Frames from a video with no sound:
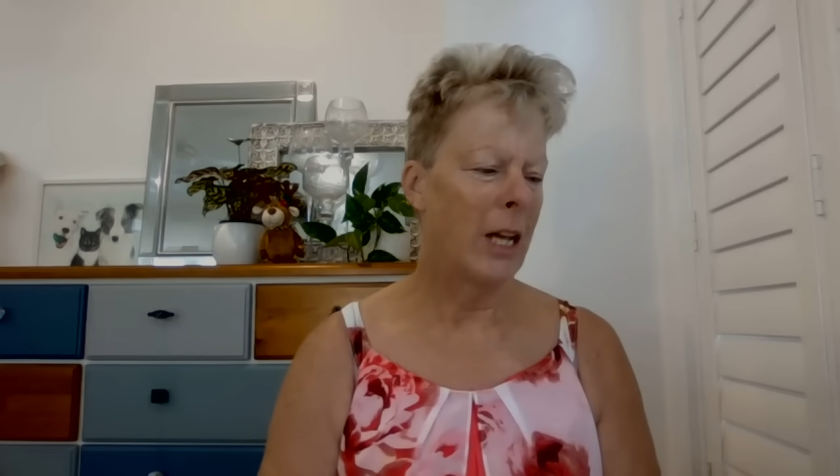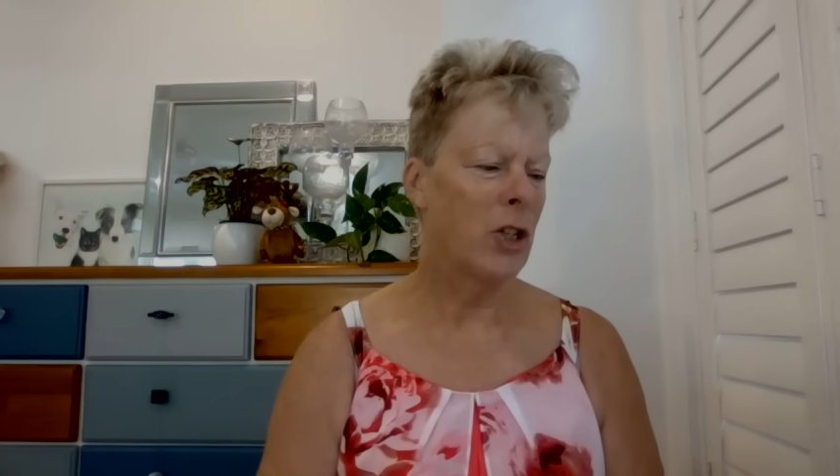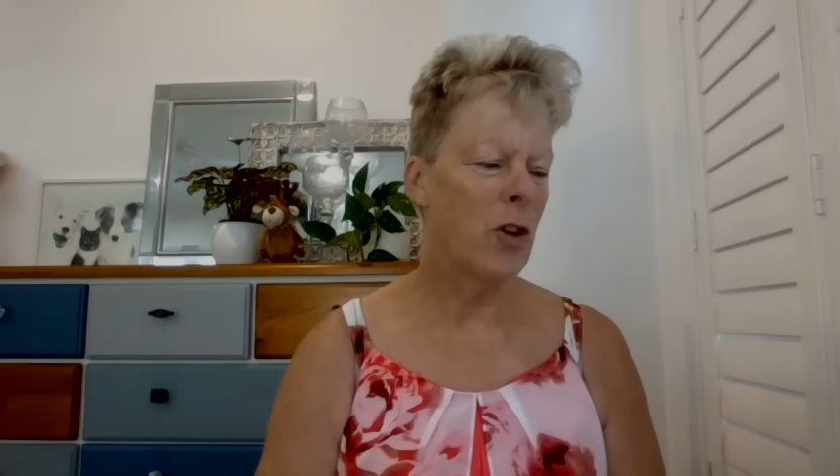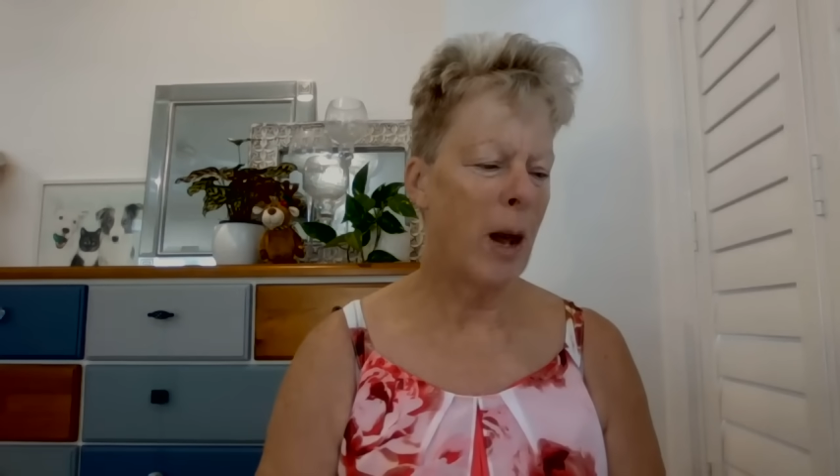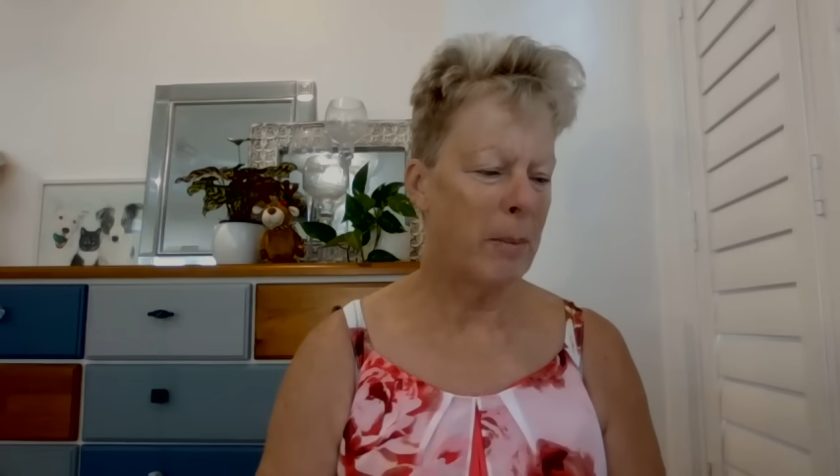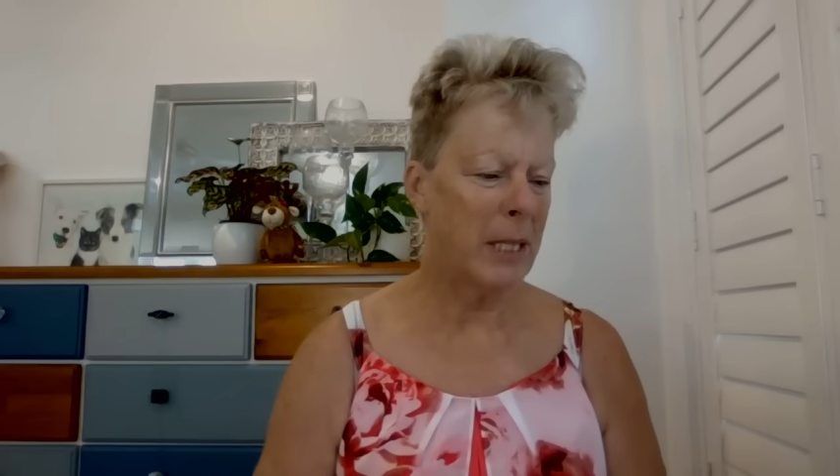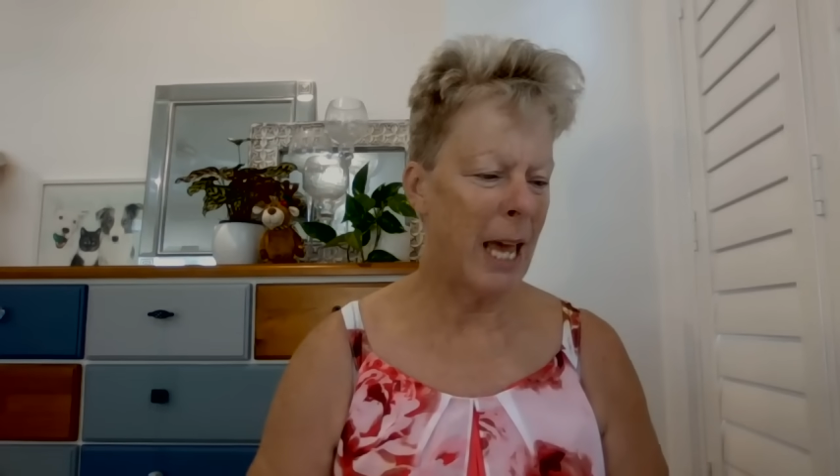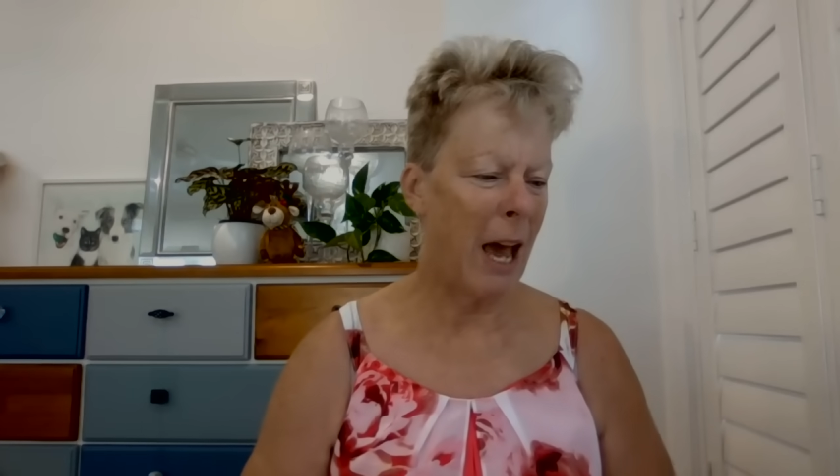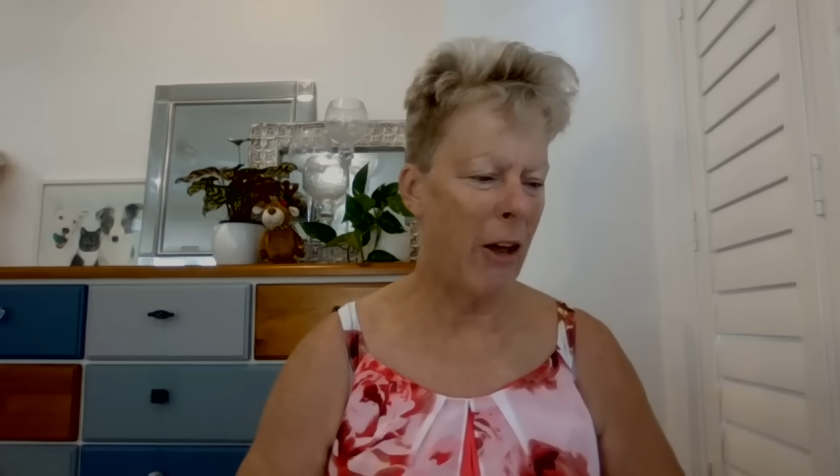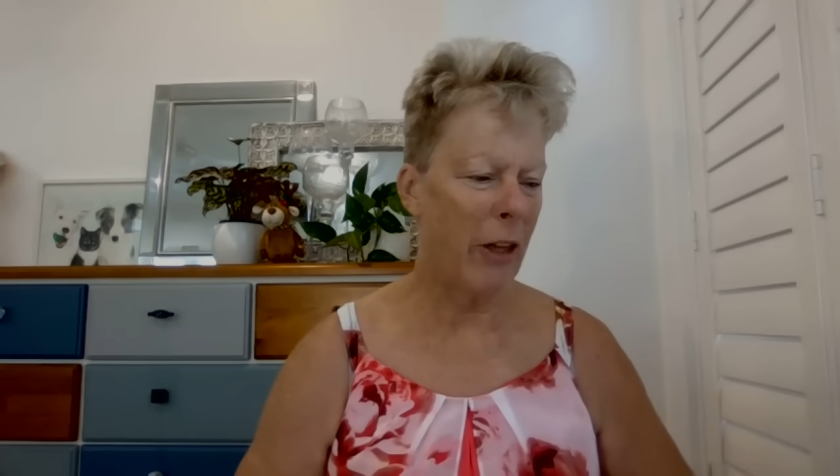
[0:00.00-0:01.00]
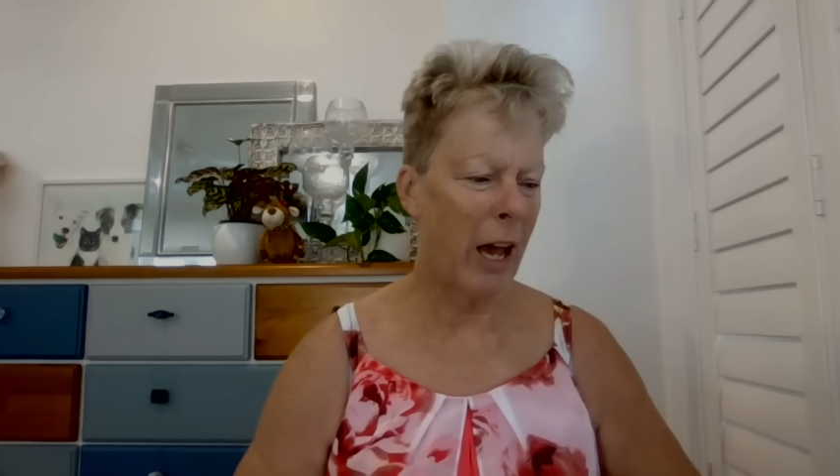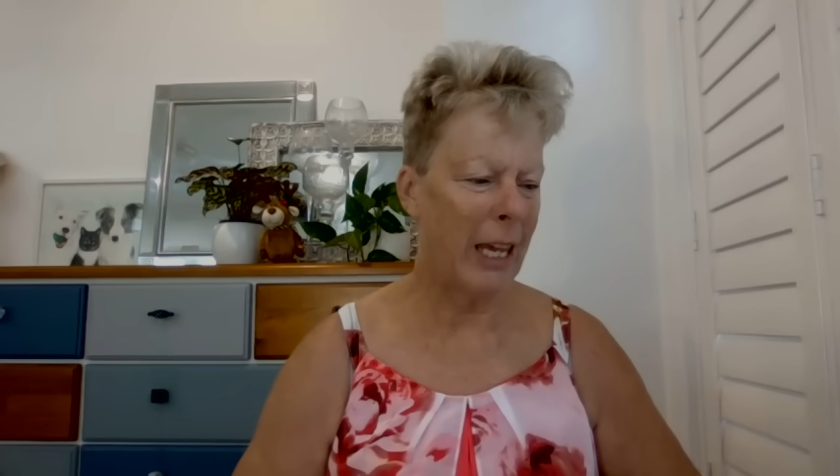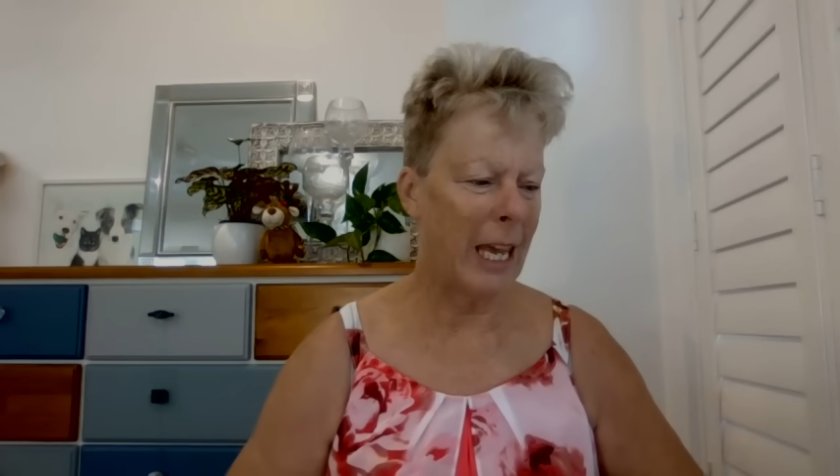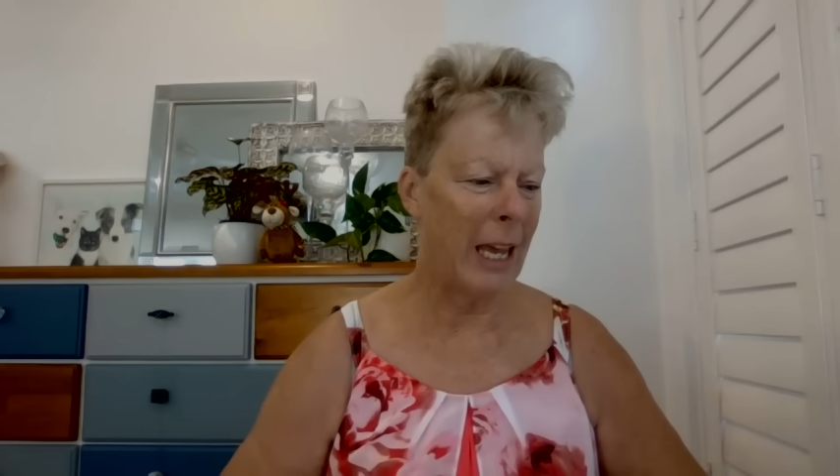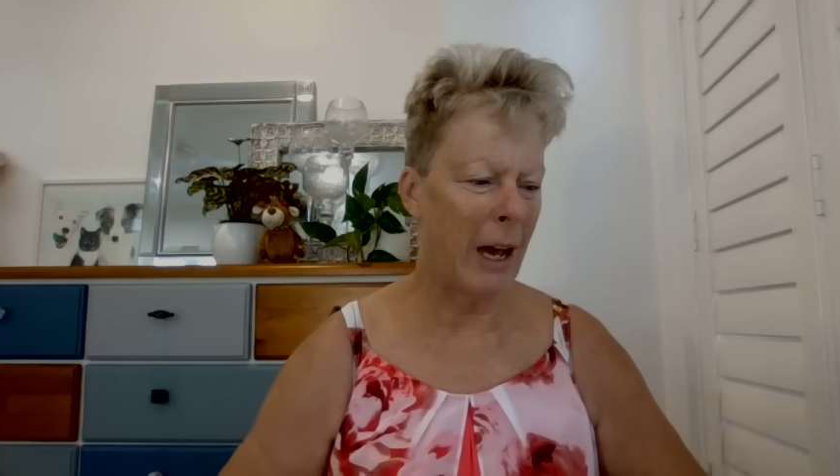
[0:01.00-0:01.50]
uh, Trump's health.
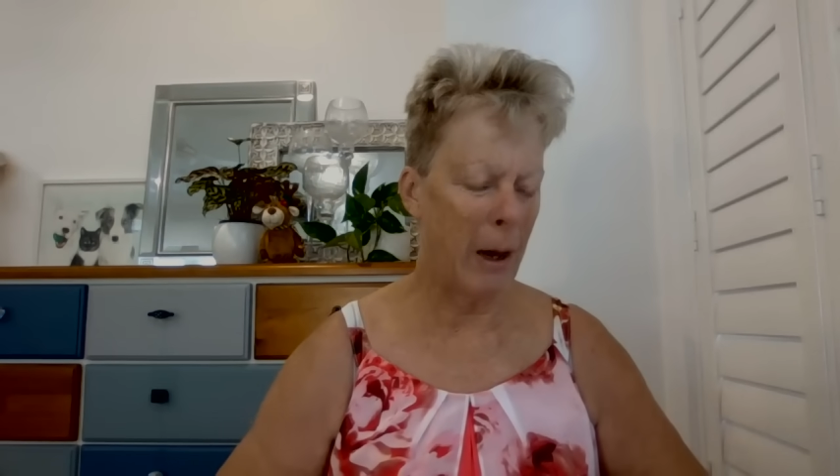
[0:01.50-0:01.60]
I get,